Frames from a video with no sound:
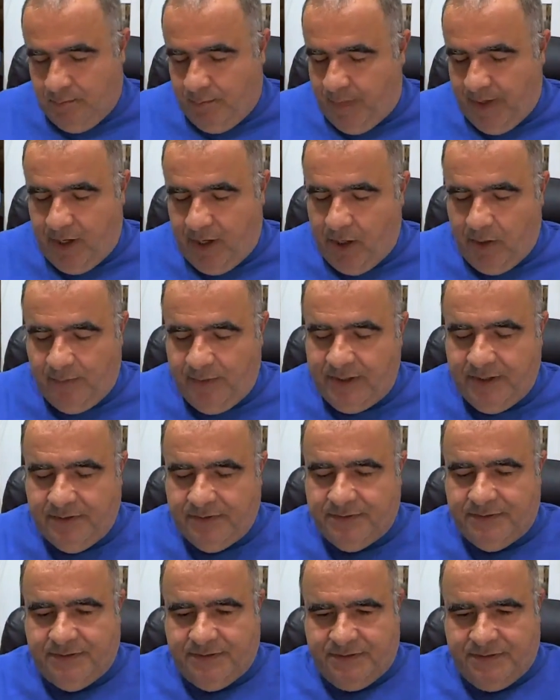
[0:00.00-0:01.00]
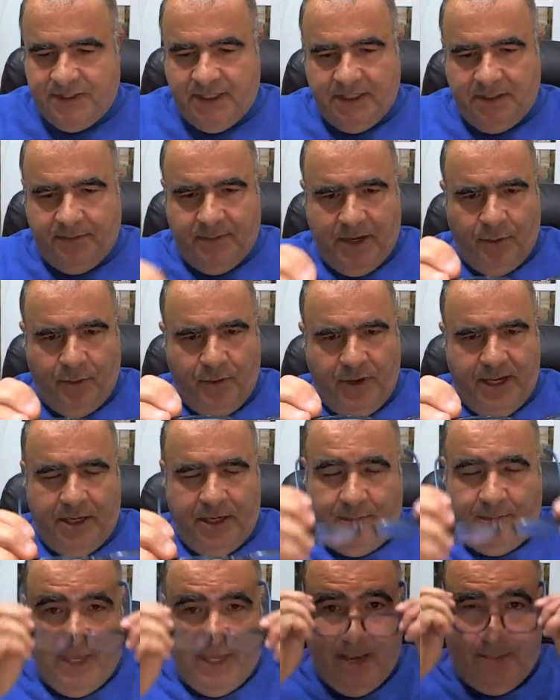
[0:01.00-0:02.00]
By all means, send them my way, and
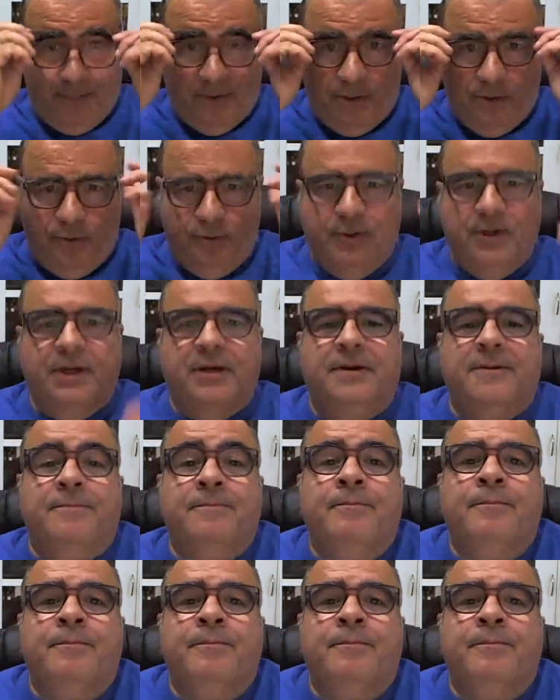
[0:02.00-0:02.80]
I'll be happy to